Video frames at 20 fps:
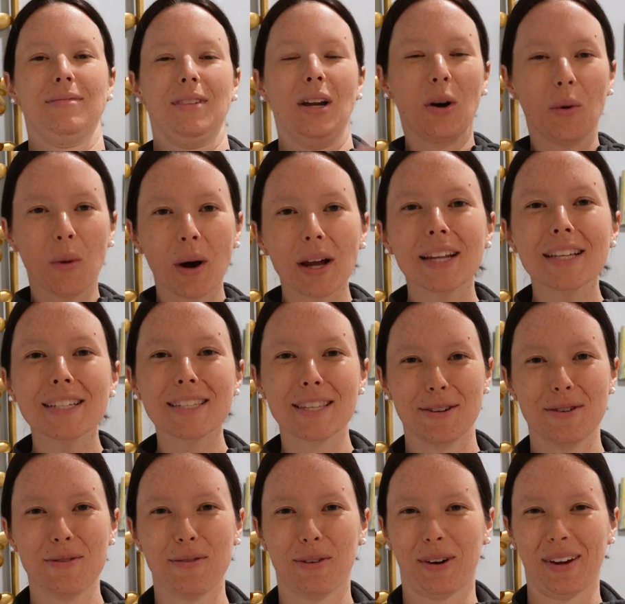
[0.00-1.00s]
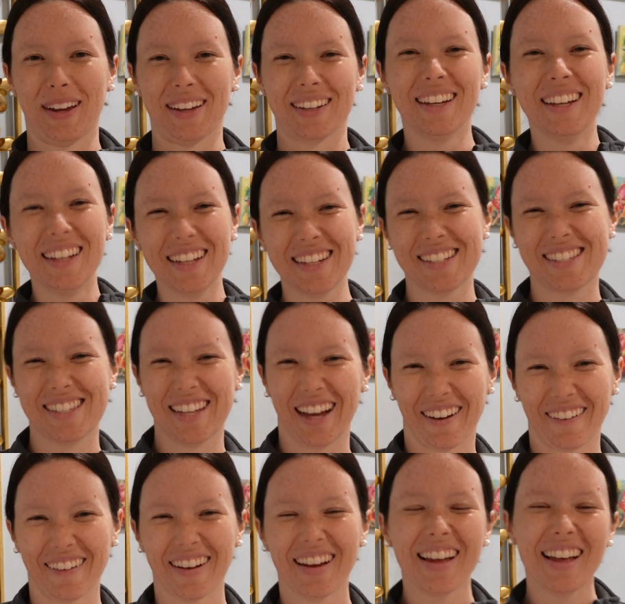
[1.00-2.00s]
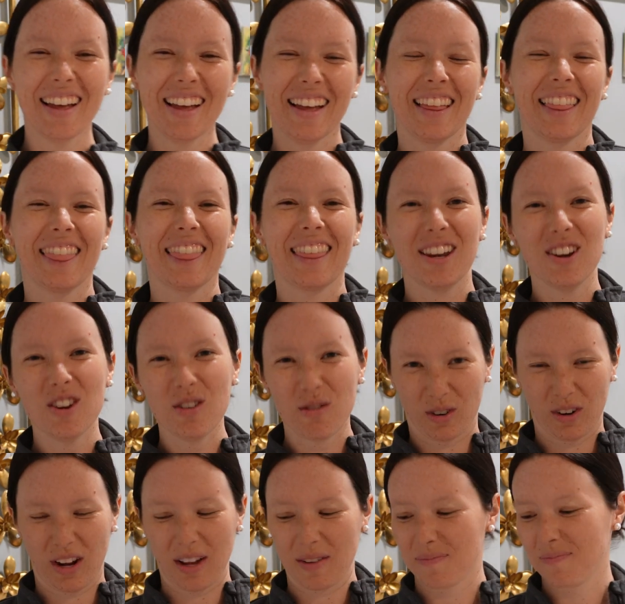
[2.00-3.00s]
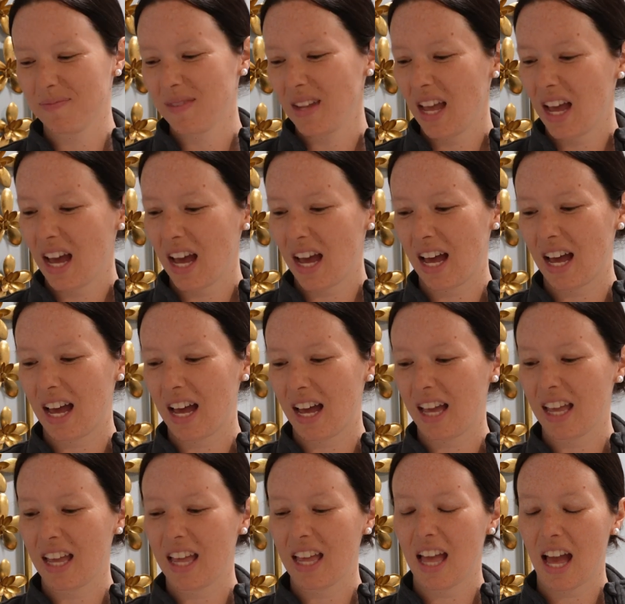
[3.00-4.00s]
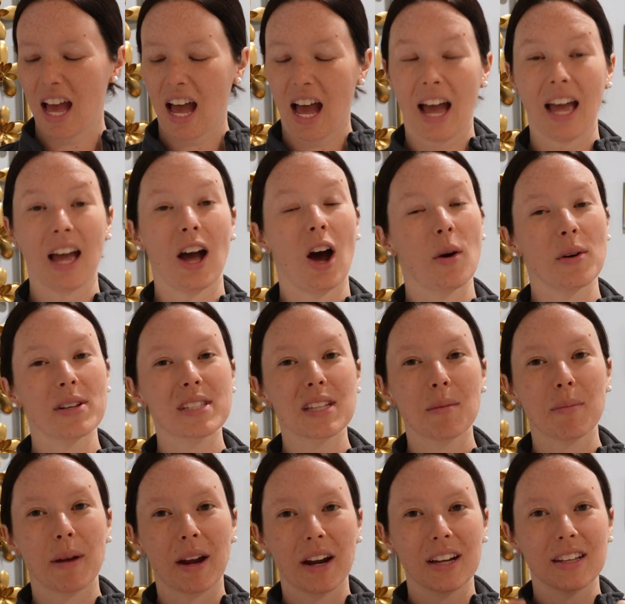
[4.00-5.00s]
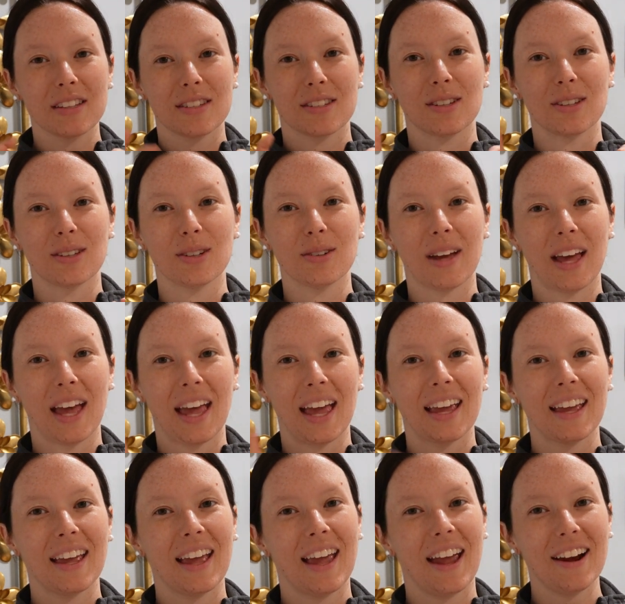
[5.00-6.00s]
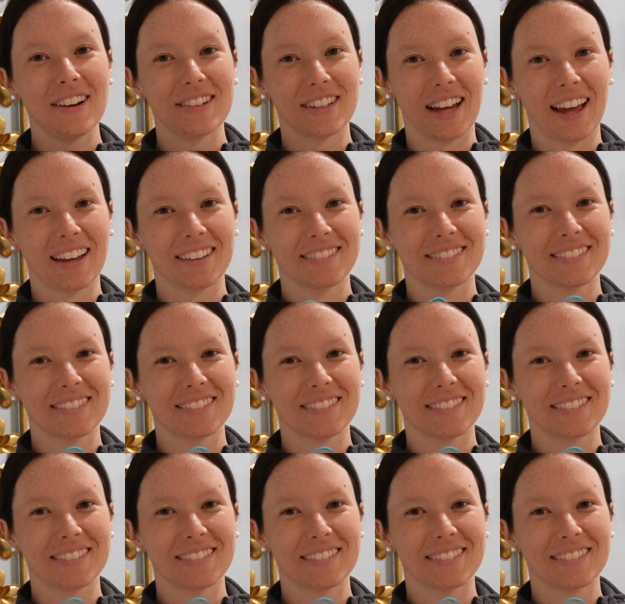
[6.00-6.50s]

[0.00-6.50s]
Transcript: What is the Nuva ring? So the Nuva ring, I always compare it to a hair tie.